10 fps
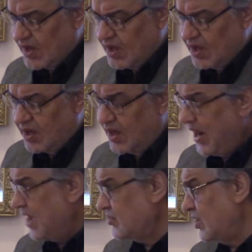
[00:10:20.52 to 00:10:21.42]

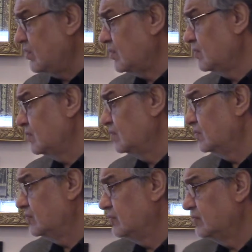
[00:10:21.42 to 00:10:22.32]
Al-Hasad,
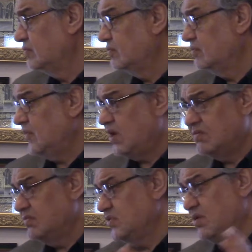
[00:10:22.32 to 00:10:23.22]
uh,
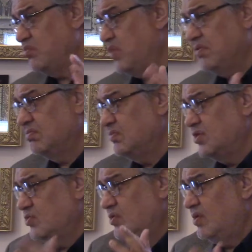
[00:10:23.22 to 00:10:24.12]
someone just all
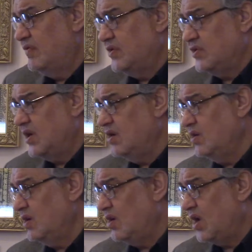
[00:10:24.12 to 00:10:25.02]
of a sudden, you know,
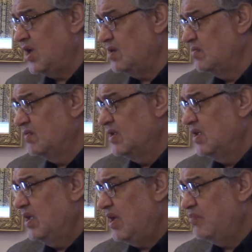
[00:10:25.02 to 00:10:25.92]
I have
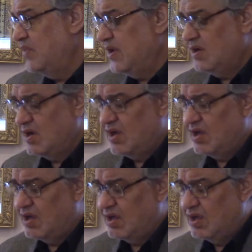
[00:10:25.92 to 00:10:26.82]
been uh,
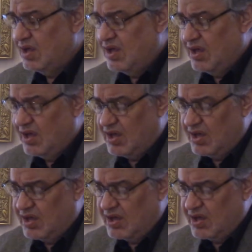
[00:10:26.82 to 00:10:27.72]
uh,
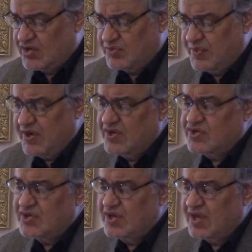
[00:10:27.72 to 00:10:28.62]
experiencing
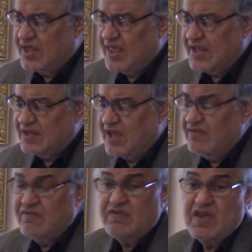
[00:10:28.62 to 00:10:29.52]
that
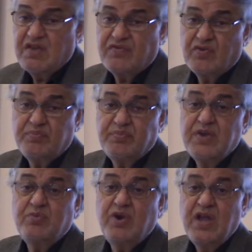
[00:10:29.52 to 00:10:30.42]
envy from people
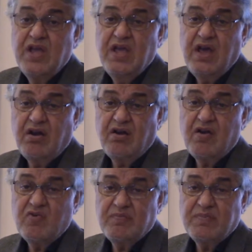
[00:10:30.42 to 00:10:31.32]
around
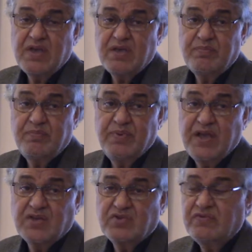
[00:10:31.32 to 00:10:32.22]
me because of
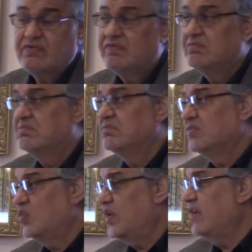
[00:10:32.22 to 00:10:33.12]

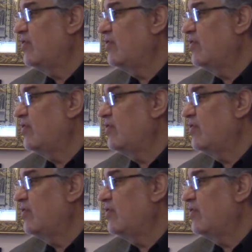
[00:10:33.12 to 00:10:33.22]
whatever